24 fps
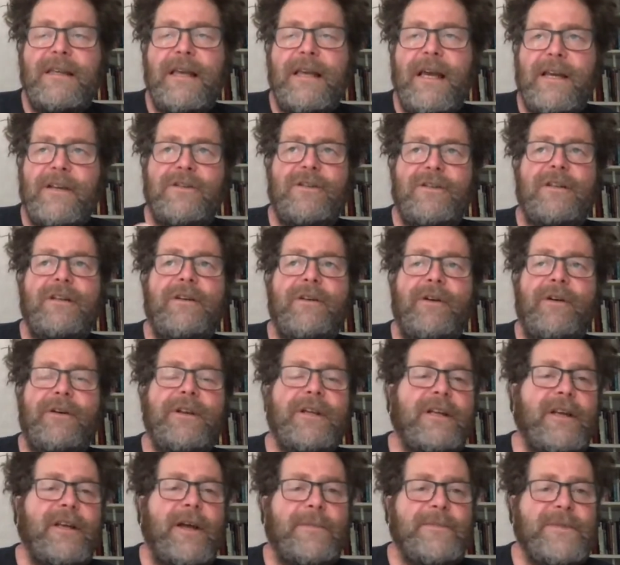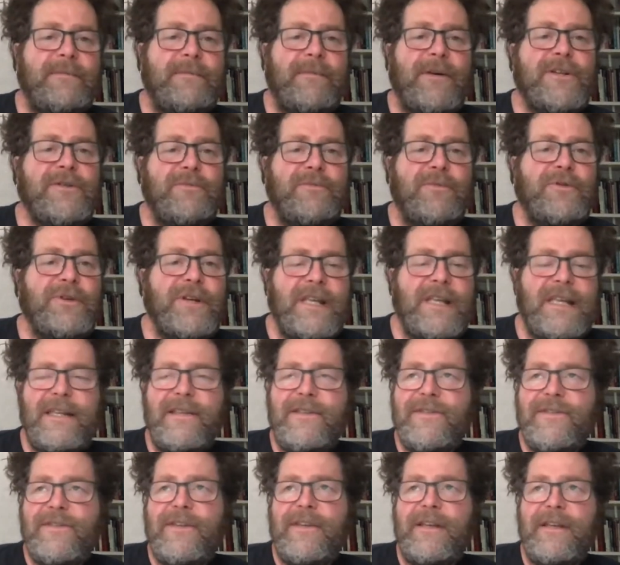actually learning comes much more
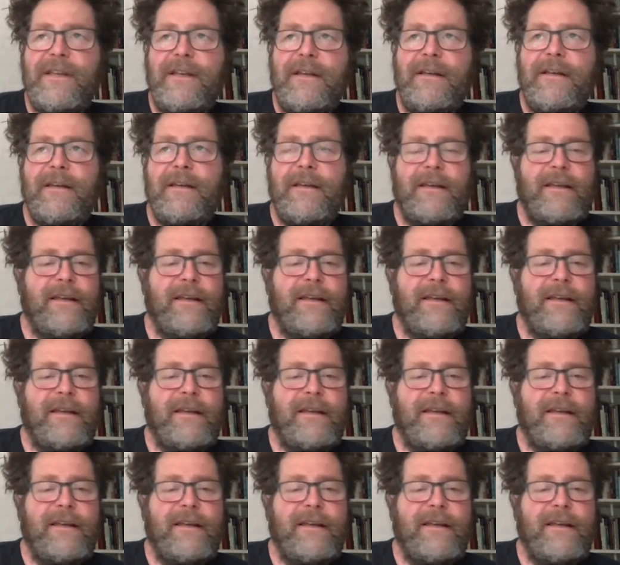easy